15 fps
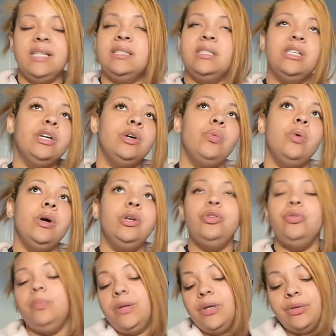Let's cook one
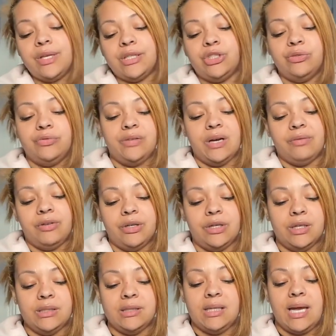new meal that you've never
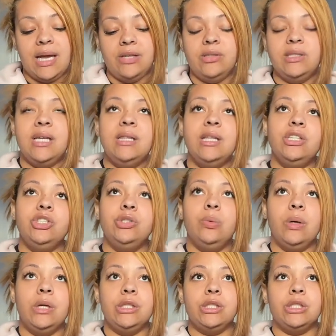cooked today. You said that
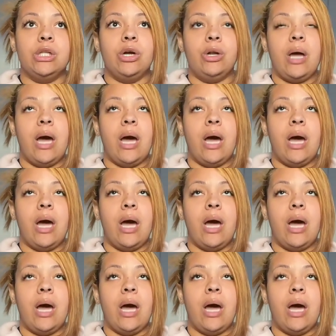you wanted to